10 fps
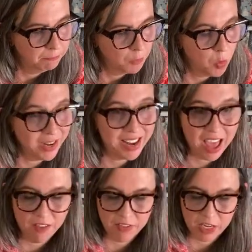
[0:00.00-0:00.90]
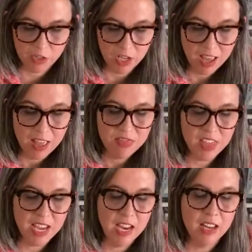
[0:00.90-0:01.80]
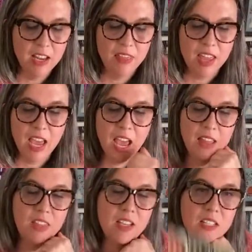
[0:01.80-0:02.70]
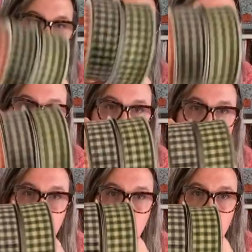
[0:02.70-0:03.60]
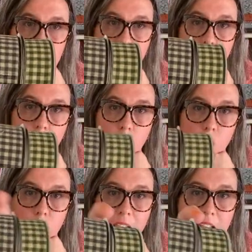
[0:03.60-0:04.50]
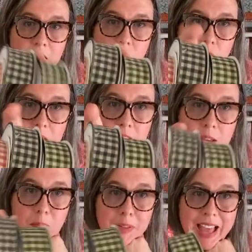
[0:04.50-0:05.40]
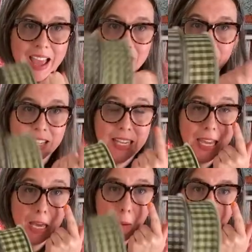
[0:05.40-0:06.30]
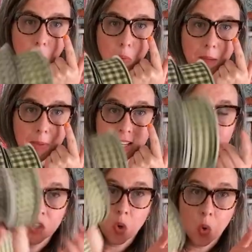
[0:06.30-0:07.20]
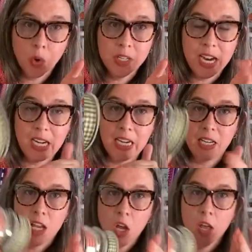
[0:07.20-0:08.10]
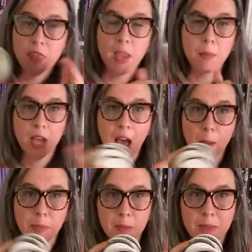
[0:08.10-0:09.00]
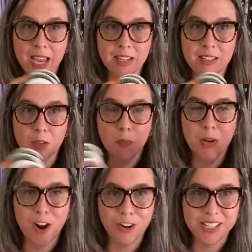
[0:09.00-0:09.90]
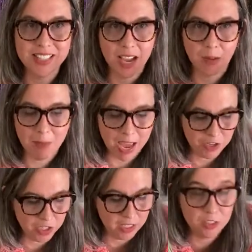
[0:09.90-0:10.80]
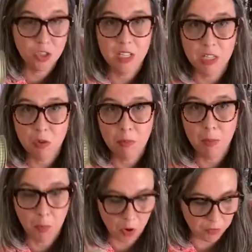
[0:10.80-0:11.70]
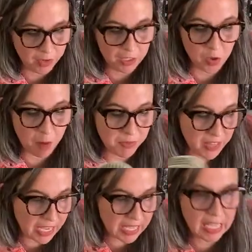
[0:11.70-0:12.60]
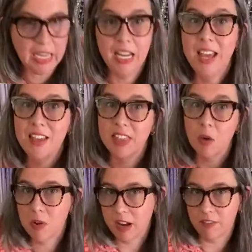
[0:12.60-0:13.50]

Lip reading: 1.5 inch. Then they had these cute red, green, and black gingham ribbons coordinating. They complement, but aren't exact matches. So these would be perfect. So I'm thinking that when I